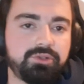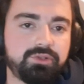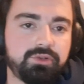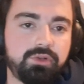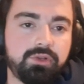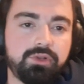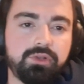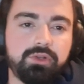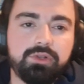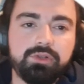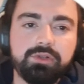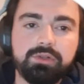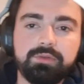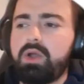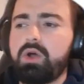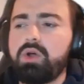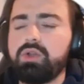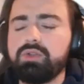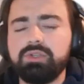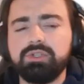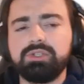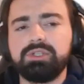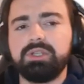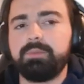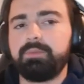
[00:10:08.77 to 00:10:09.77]

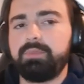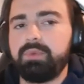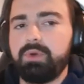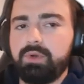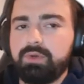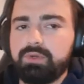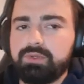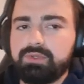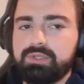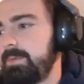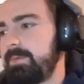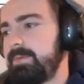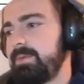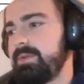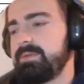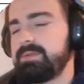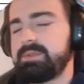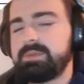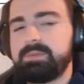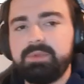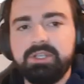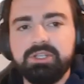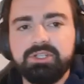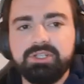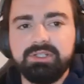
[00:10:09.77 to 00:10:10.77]
also supports few
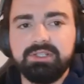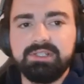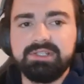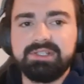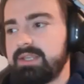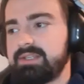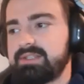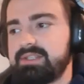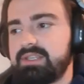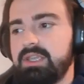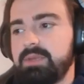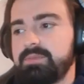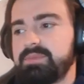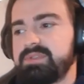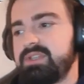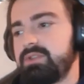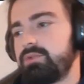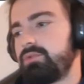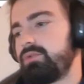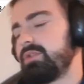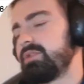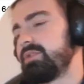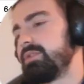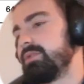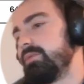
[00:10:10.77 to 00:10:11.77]
special escape
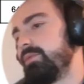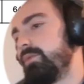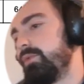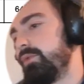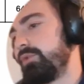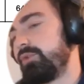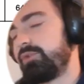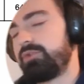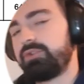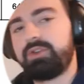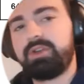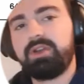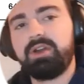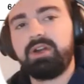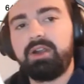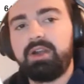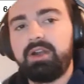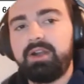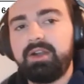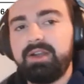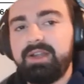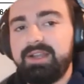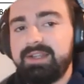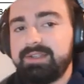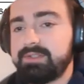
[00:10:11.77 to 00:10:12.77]
sequences for
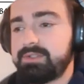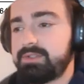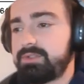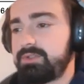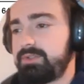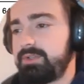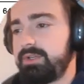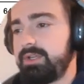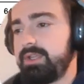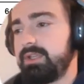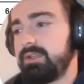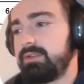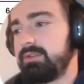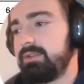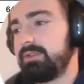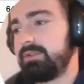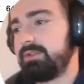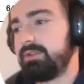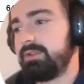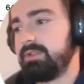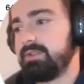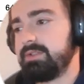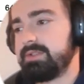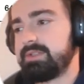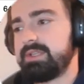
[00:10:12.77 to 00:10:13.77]
car and string
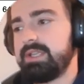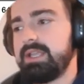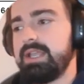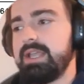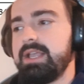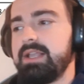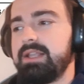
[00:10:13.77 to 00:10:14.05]
literals.